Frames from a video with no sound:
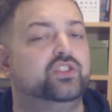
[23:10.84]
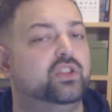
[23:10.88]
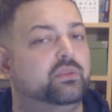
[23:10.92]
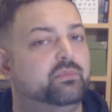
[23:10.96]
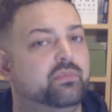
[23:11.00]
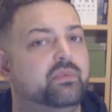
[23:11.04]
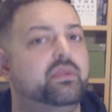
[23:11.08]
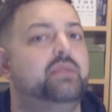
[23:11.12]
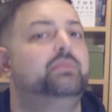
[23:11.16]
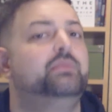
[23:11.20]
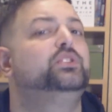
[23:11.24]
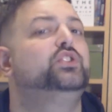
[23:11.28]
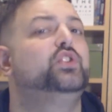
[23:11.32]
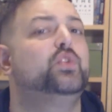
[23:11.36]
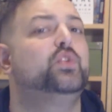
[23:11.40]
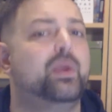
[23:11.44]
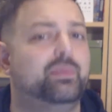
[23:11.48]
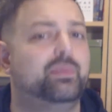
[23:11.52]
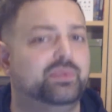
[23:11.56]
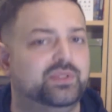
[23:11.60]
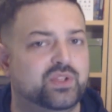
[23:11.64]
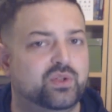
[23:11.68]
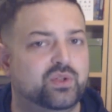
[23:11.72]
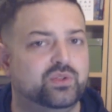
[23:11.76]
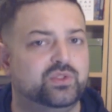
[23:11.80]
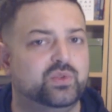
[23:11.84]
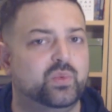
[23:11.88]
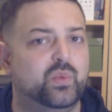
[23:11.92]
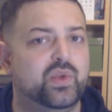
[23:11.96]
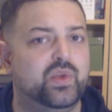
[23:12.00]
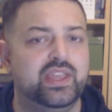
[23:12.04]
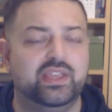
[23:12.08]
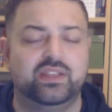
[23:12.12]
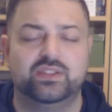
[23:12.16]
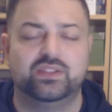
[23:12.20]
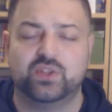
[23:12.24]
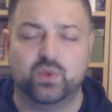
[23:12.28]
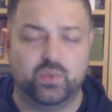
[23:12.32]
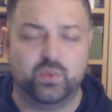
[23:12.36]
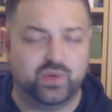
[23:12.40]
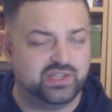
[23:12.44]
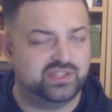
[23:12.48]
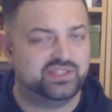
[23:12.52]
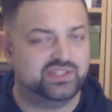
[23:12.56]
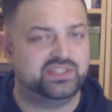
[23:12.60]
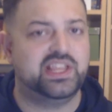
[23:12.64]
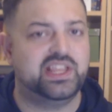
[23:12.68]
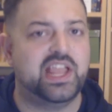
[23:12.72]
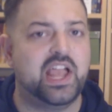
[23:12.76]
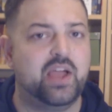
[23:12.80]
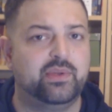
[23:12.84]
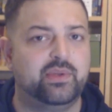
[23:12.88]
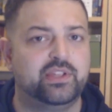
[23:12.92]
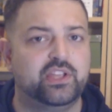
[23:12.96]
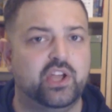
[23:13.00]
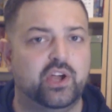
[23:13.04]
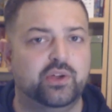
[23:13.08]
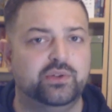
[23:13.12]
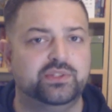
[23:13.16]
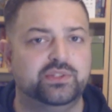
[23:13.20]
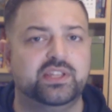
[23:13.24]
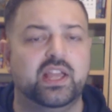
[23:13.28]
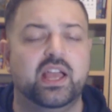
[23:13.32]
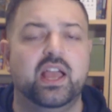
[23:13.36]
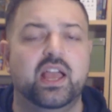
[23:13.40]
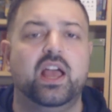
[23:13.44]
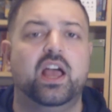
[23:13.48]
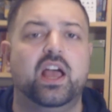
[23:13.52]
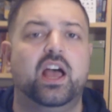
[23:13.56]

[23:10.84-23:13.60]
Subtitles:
maybe 2 episodes a week, so we're going to see how it goes,